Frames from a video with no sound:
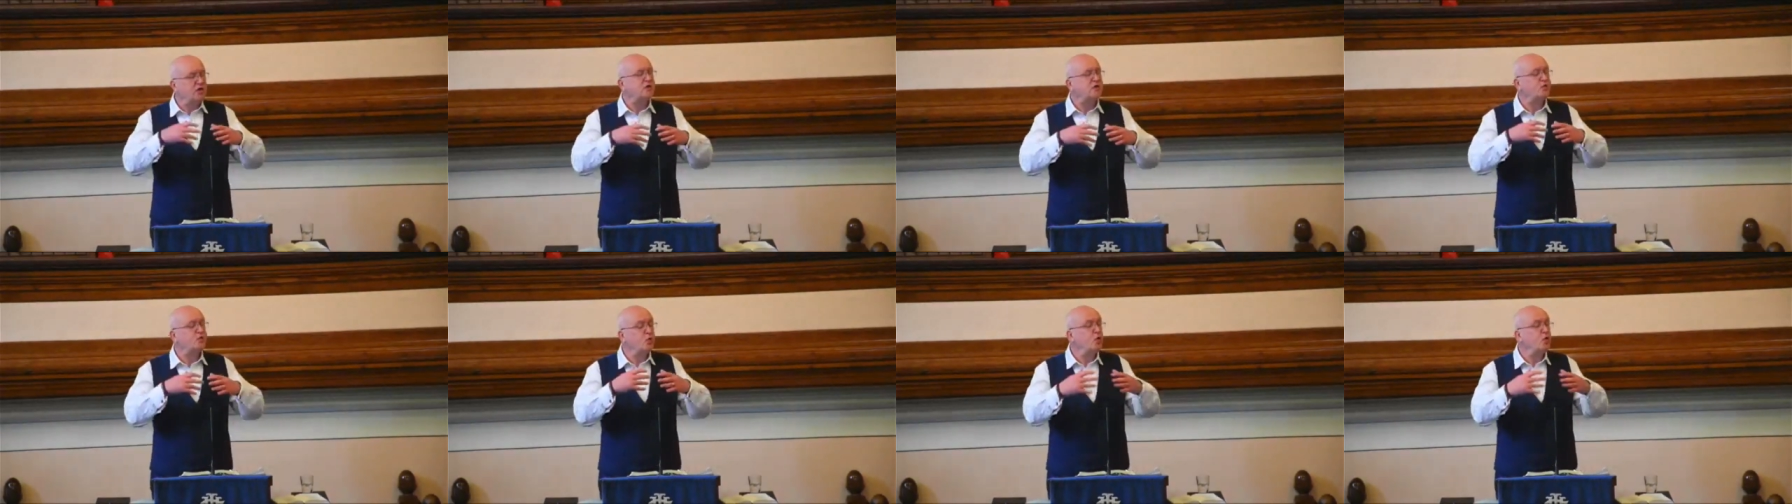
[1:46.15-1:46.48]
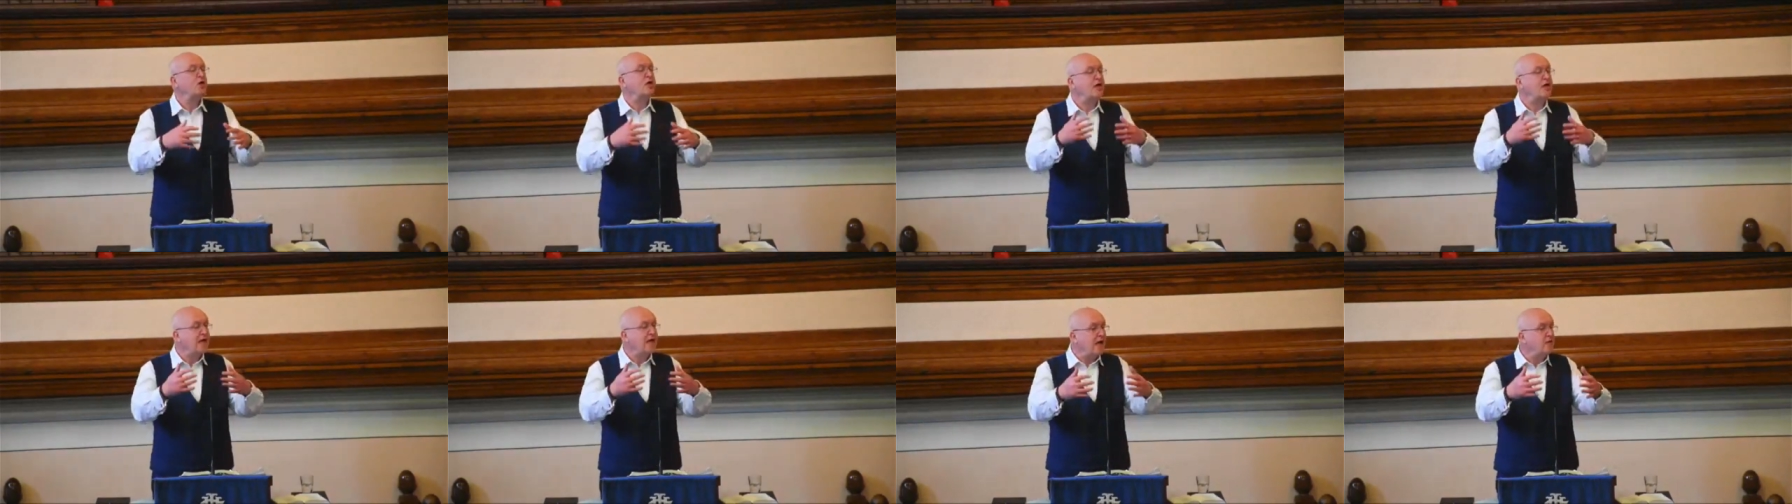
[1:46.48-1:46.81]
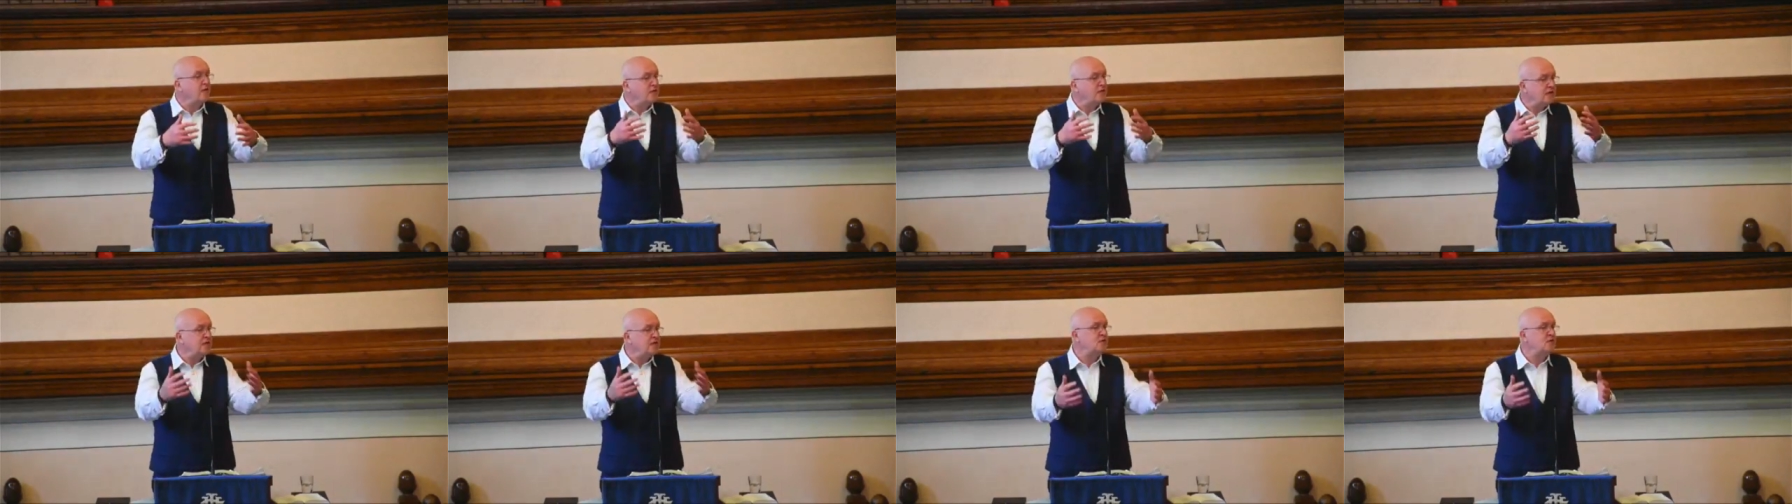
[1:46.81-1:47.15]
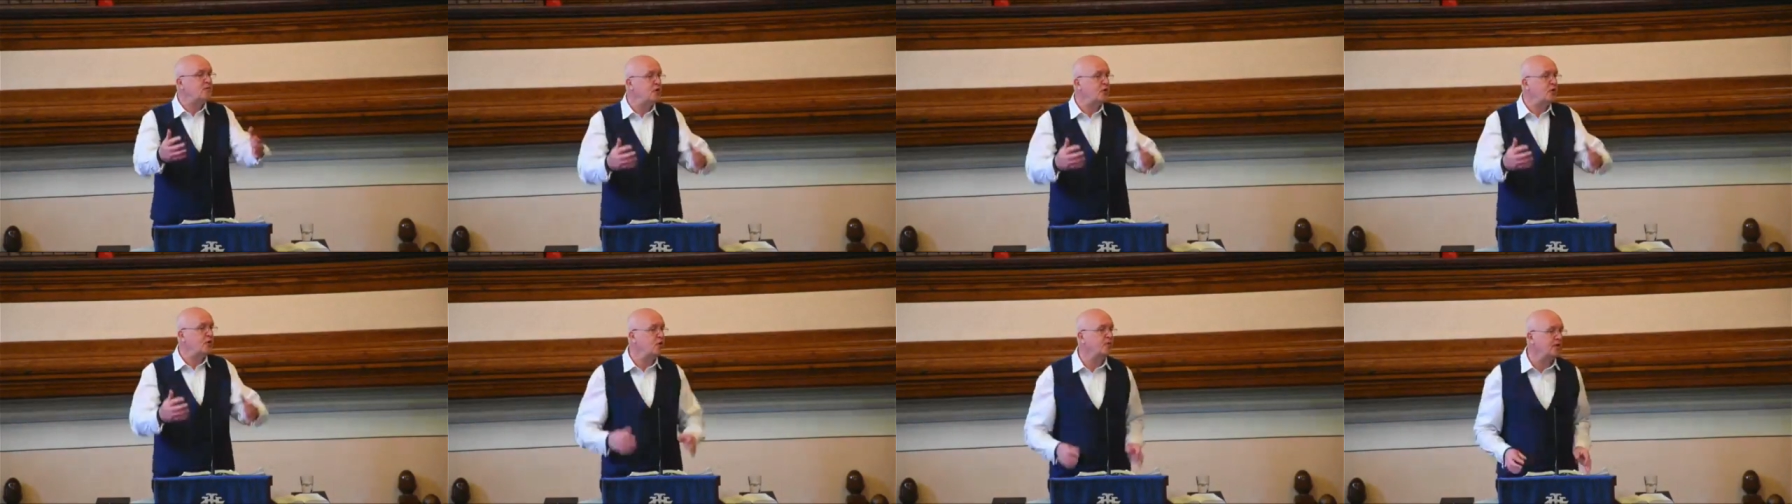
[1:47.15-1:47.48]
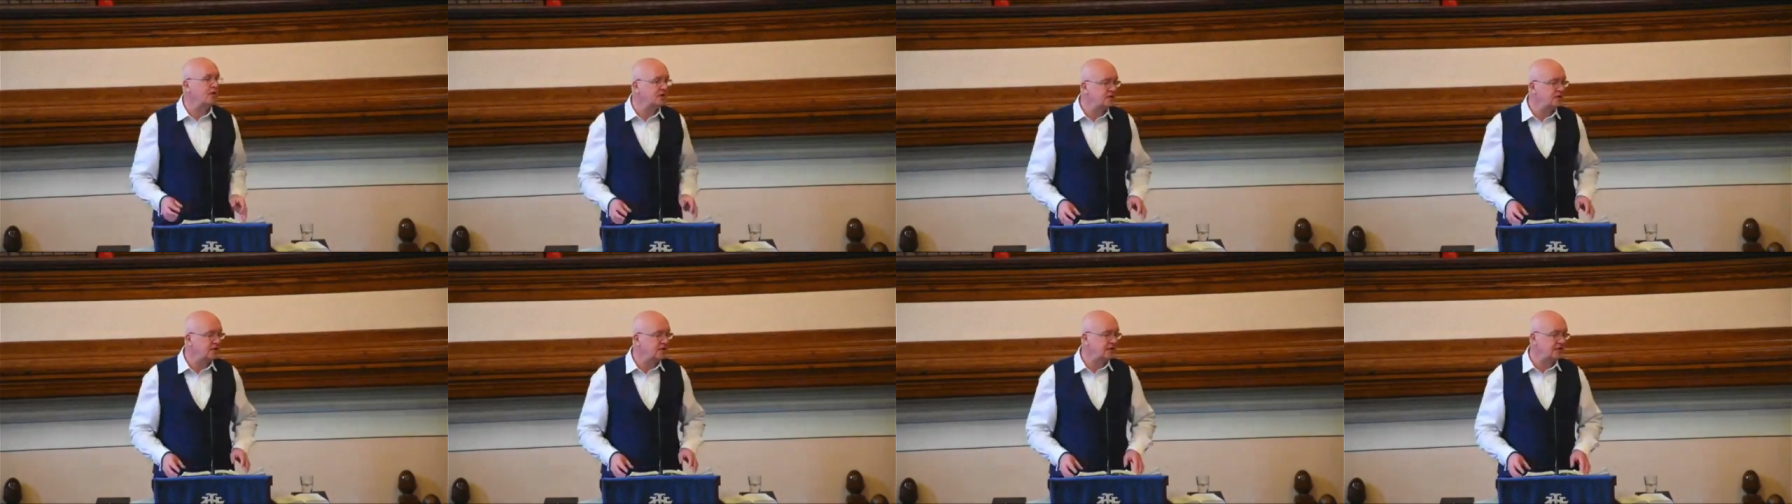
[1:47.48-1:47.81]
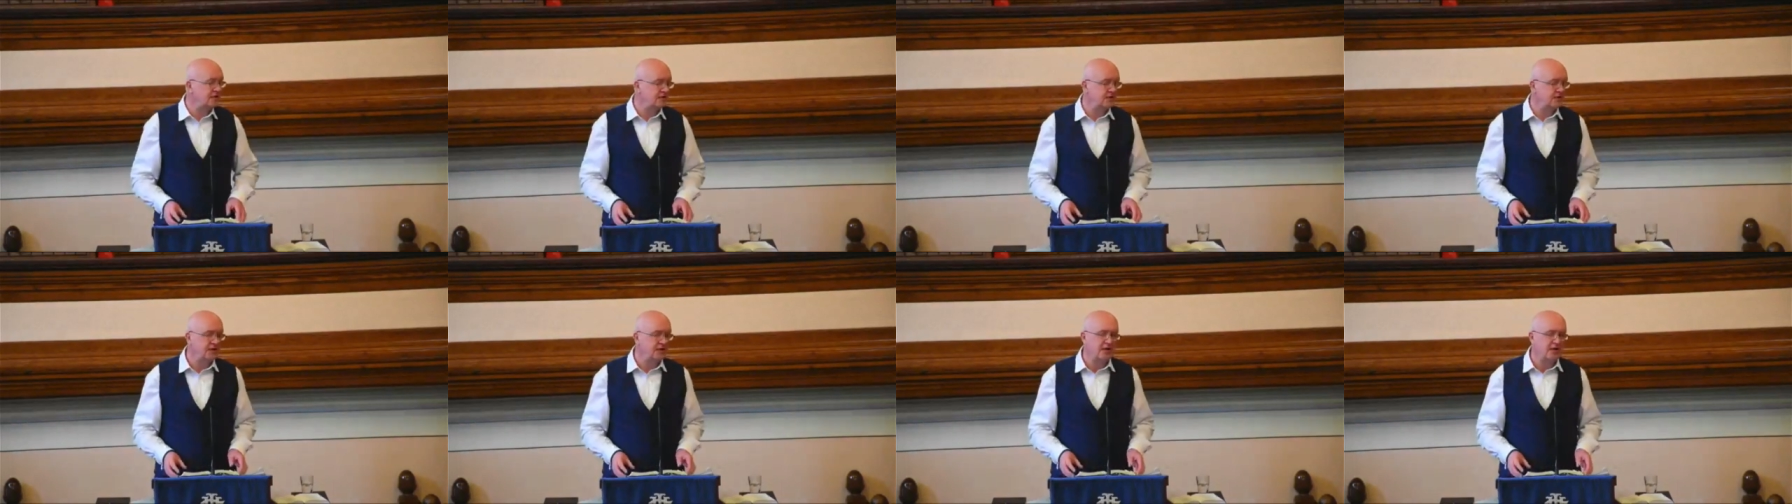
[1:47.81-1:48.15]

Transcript: working out his purposes